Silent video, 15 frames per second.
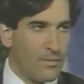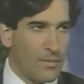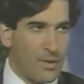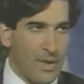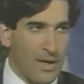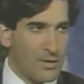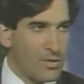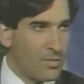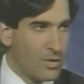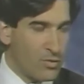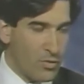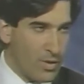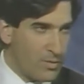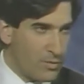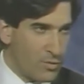Councilman
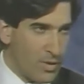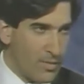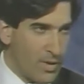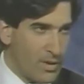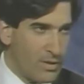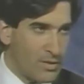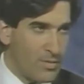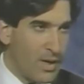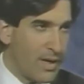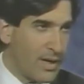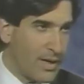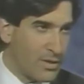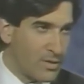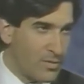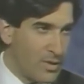Tribkin is my
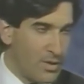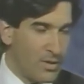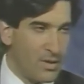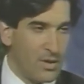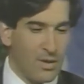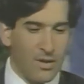councilman.